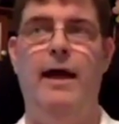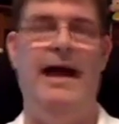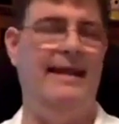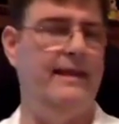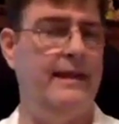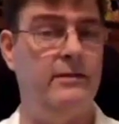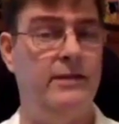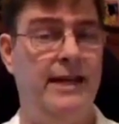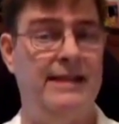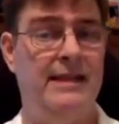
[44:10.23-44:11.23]
I think they're
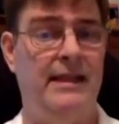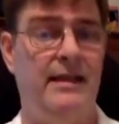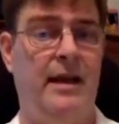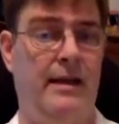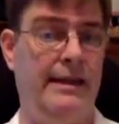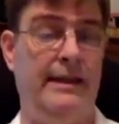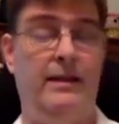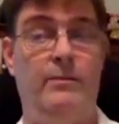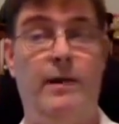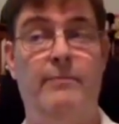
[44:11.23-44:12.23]
testing it. I think
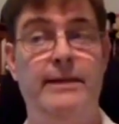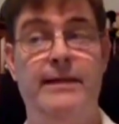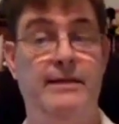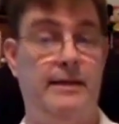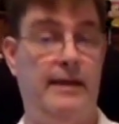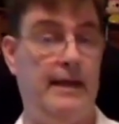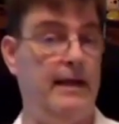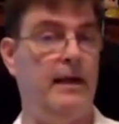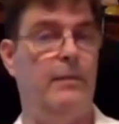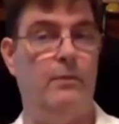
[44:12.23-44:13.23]
they're probably testing it at
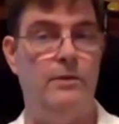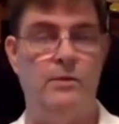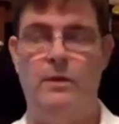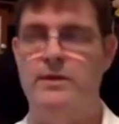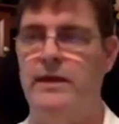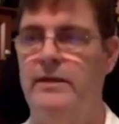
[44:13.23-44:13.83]
a couple resorts,